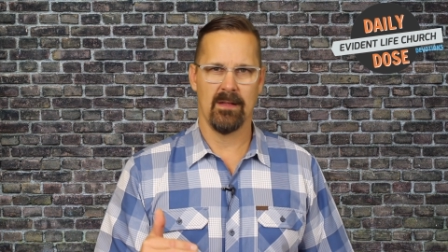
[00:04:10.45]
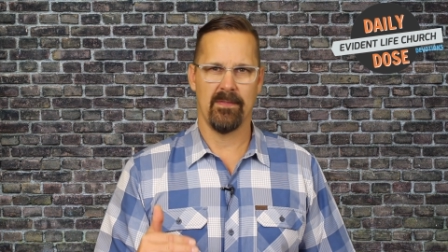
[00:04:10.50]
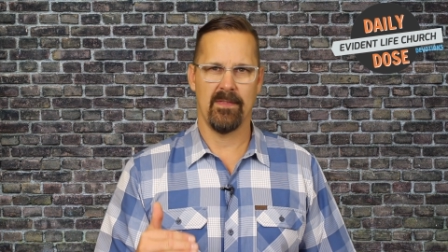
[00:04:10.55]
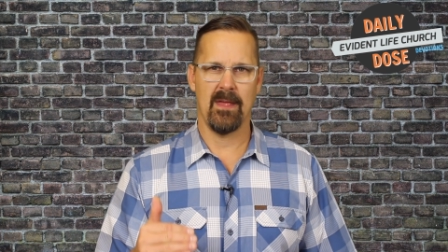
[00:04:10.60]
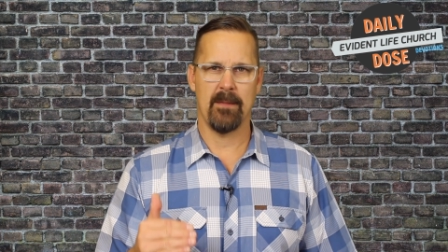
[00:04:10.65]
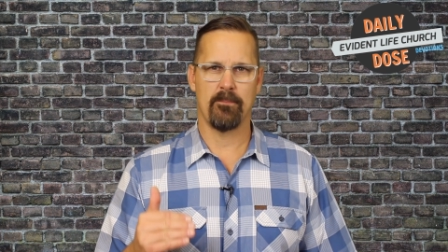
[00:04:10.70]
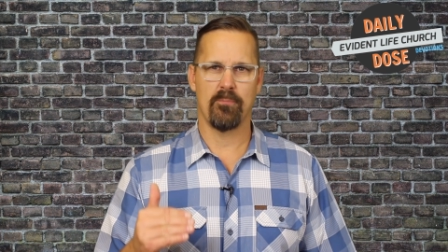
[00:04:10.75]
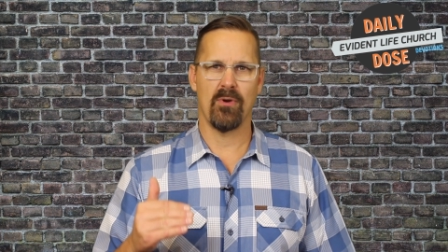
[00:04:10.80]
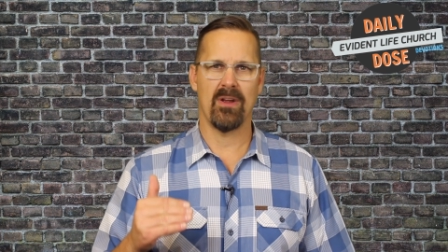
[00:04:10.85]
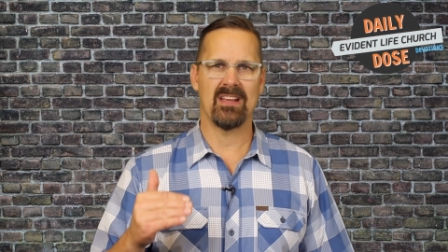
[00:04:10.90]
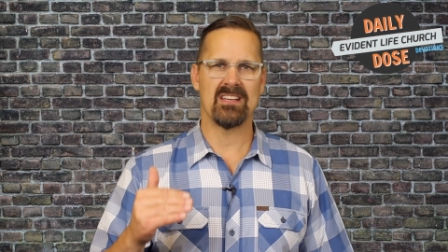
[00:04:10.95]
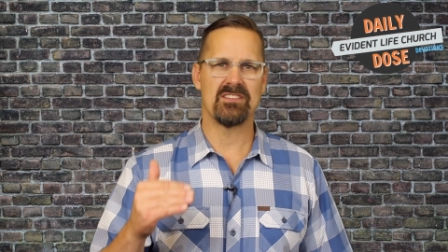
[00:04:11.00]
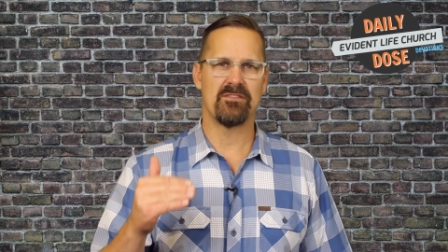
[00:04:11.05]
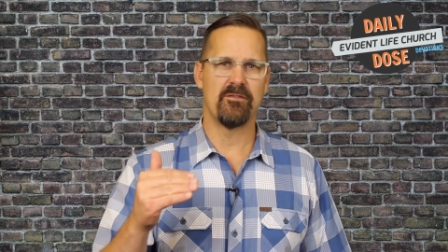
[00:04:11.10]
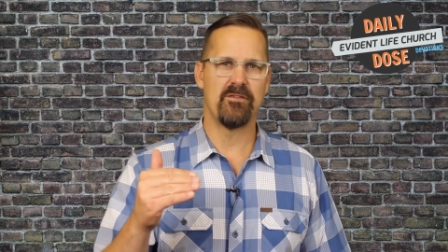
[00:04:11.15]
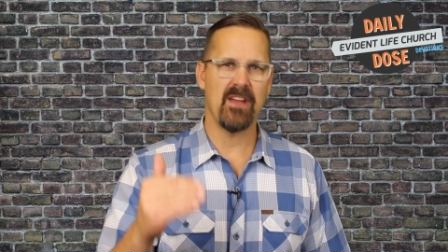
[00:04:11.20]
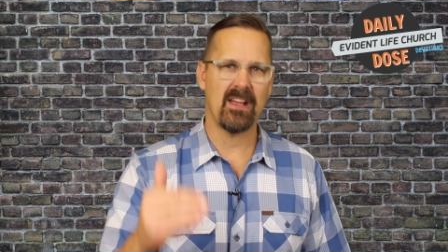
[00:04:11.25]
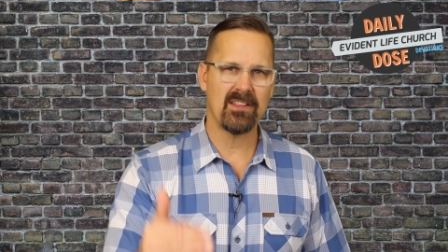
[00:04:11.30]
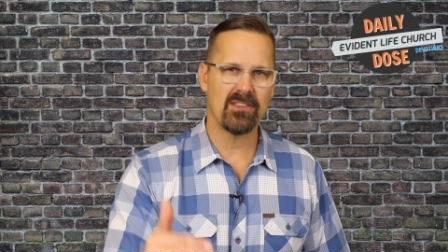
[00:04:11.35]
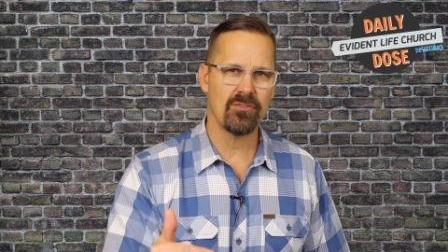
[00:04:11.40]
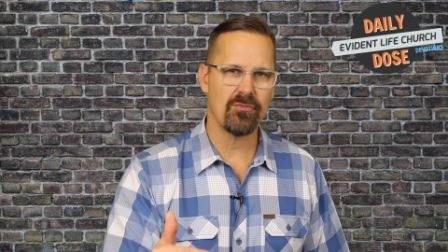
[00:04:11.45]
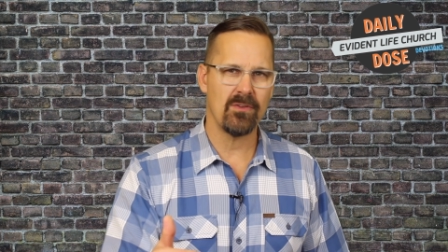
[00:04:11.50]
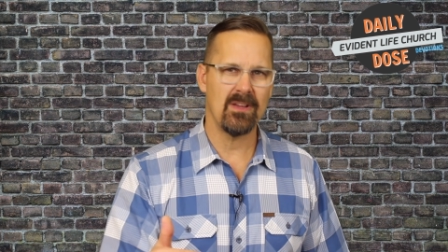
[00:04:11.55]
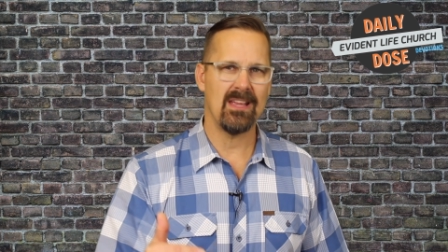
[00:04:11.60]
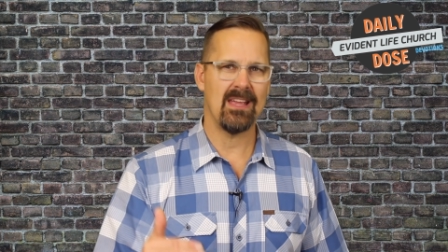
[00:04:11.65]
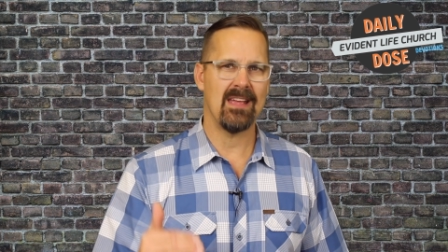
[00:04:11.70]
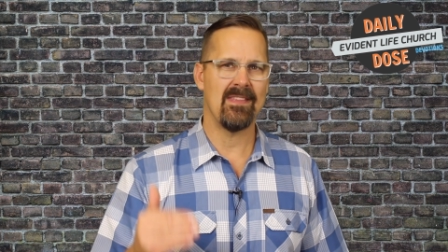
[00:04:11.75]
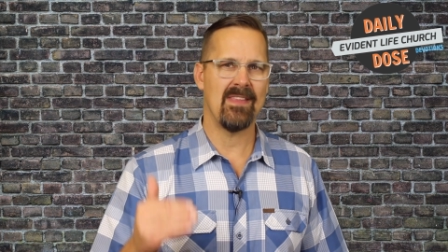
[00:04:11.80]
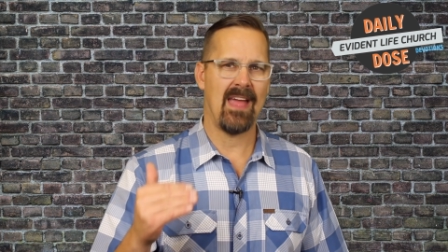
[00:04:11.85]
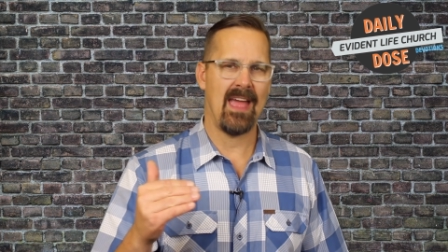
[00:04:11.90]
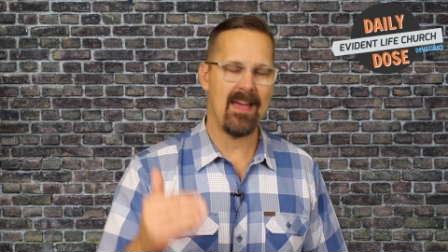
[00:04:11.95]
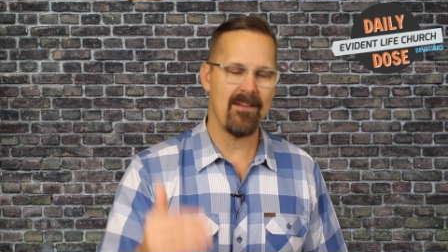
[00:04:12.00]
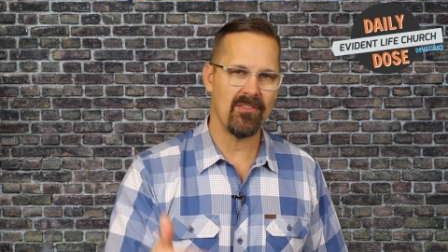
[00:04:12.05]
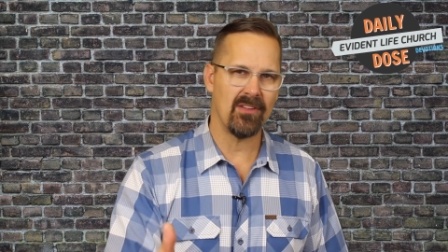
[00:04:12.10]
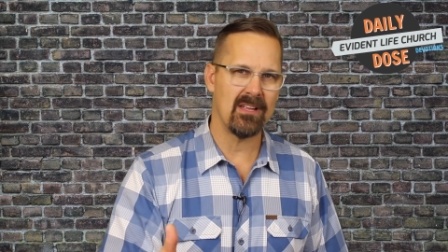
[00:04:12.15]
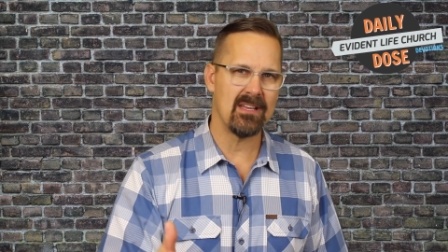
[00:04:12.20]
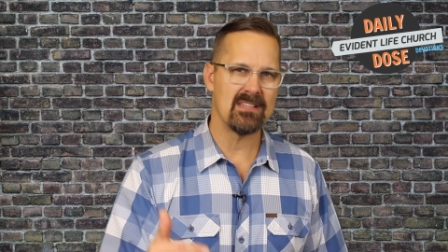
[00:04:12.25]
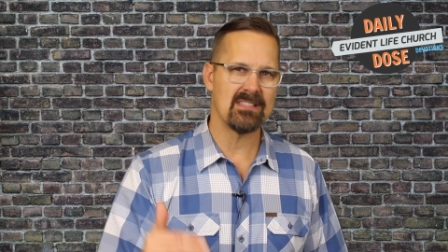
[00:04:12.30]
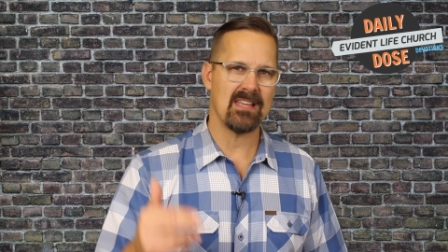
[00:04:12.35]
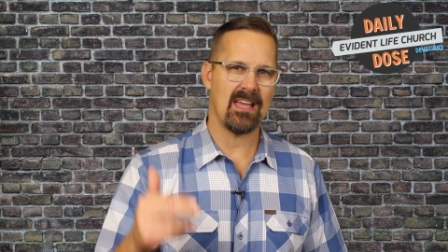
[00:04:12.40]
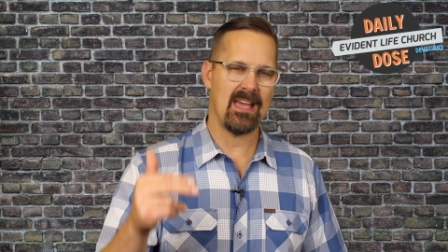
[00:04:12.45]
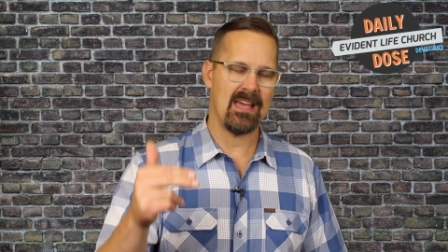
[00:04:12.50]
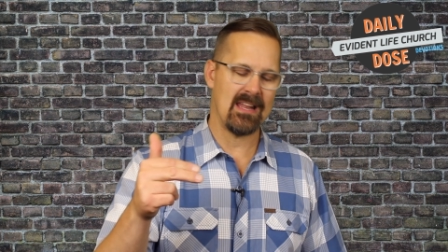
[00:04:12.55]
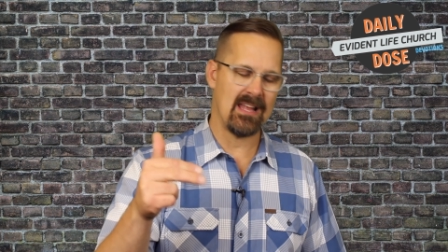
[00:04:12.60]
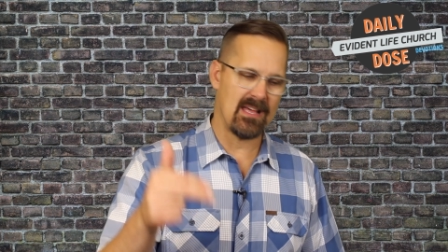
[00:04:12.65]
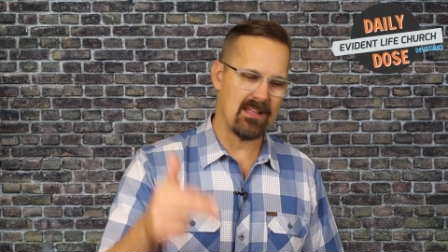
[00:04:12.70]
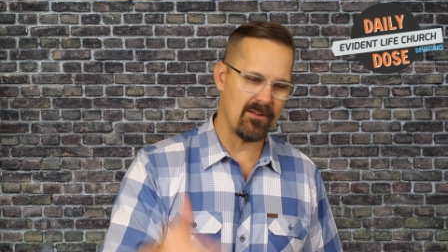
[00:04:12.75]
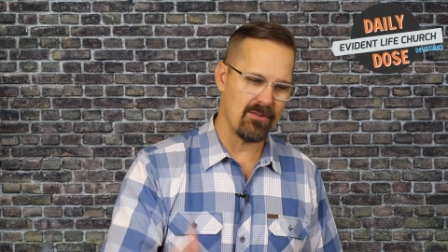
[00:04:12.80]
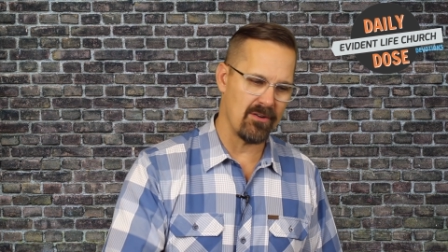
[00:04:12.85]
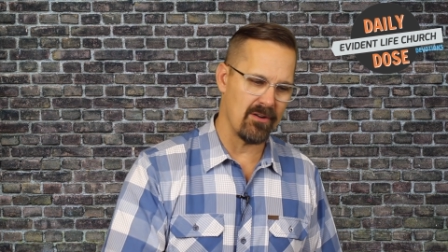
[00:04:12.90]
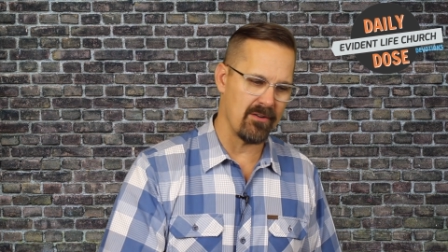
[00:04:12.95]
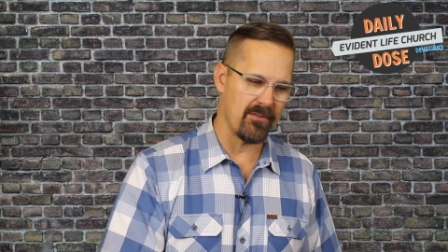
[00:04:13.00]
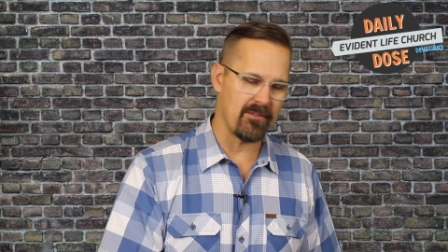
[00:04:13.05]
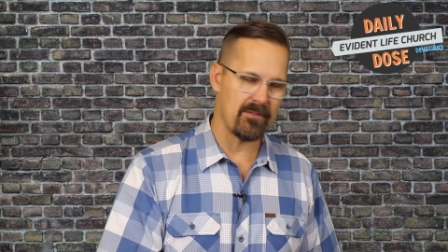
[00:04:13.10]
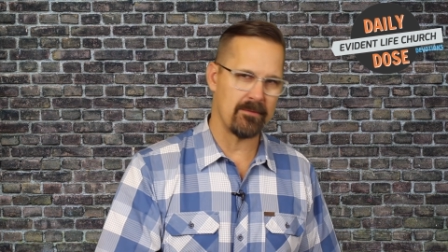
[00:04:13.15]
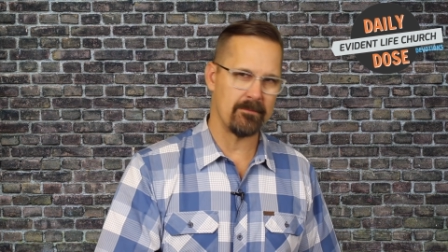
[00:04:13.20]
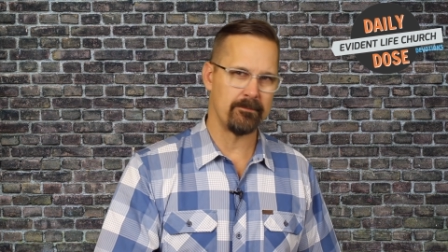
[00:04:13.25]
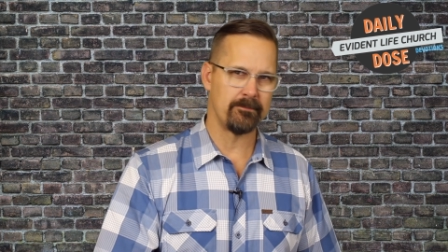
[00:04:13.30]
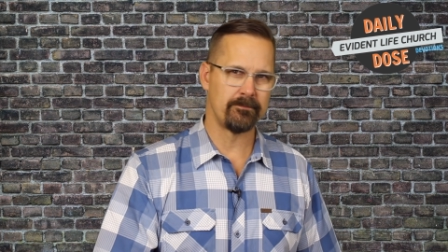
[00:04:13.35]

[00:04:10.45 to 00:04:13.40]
that brings victory in the heavenlies and on earth.